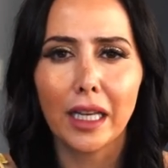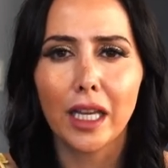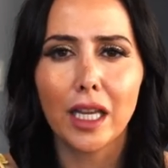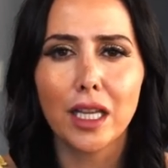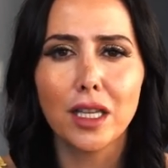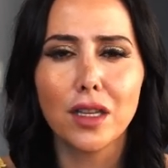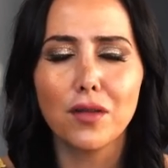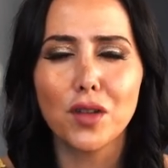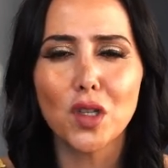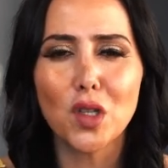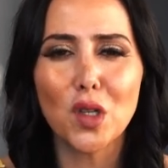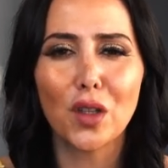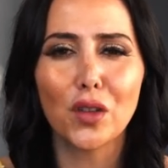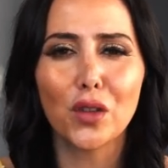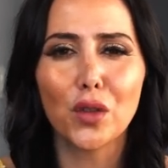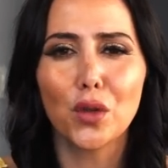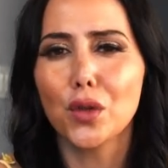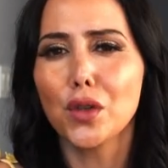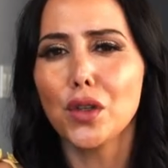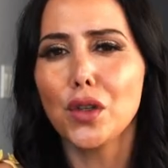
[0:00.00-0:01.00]

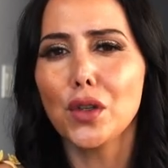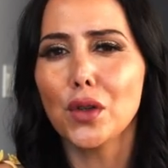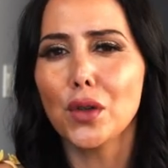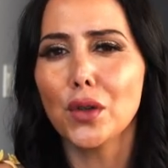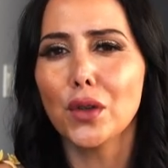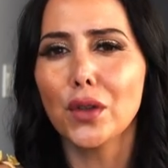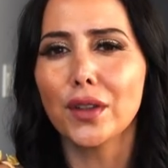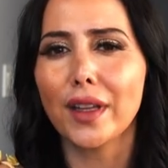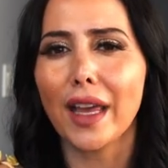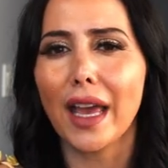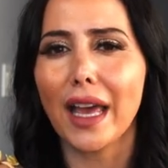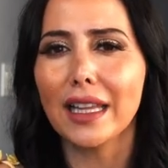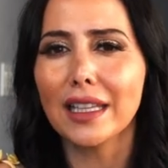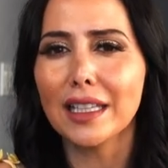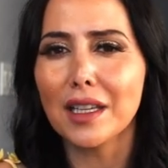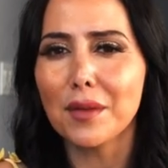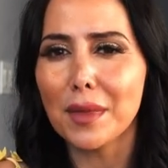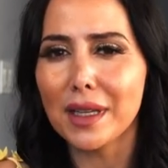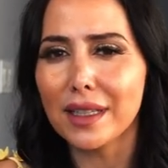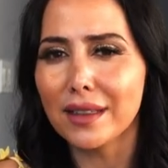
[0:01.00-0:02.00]
individuals who use
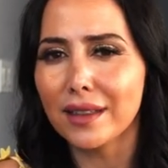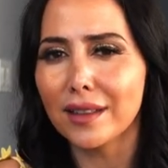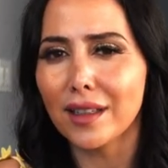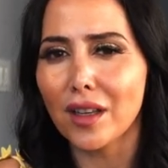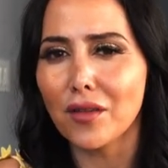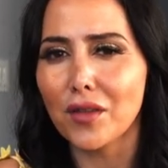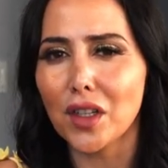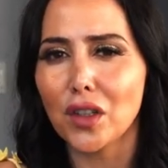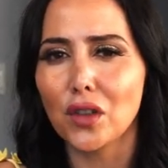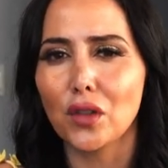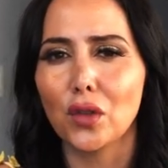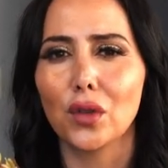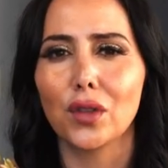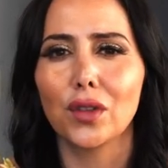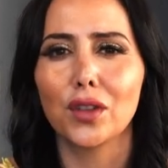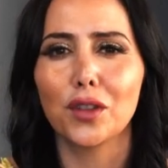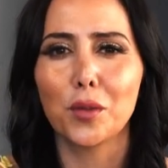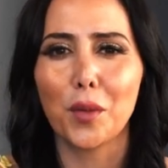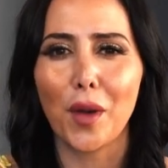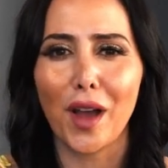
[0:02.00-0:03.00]
elements of it to
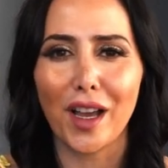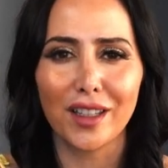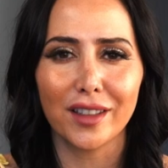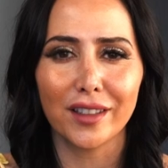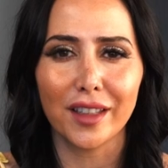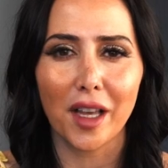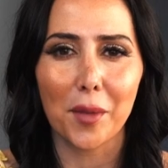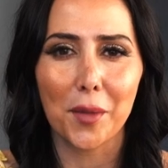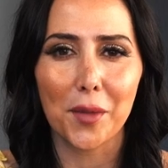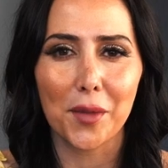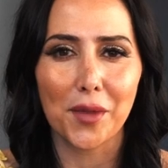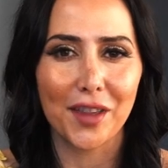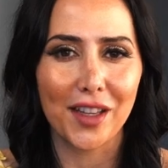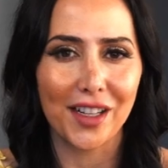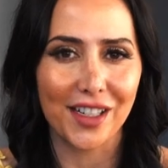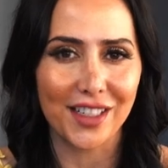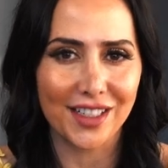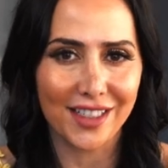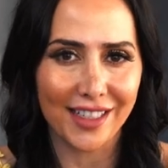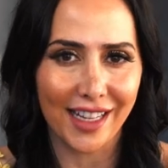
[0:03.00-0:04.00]
spice up
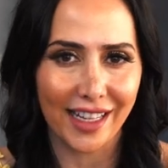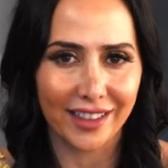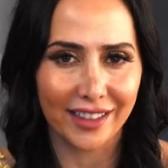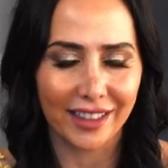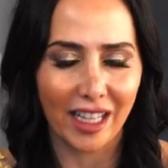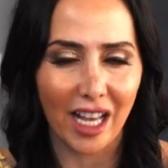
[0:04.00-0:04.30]
their sex